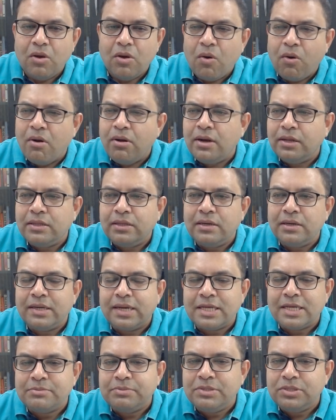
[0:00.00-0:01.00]
All other
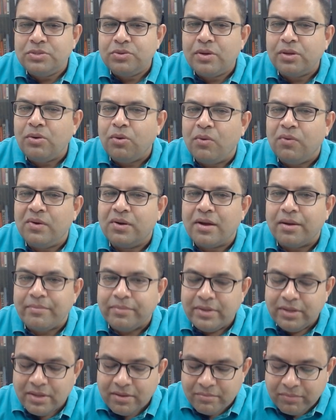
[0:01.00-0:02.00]
attachments you can overcome.
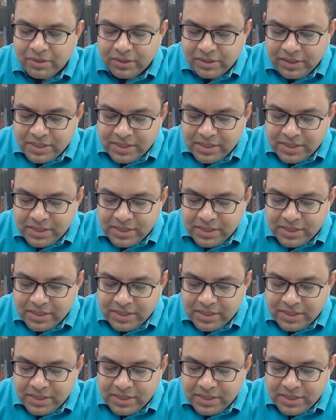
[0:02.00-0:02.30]
But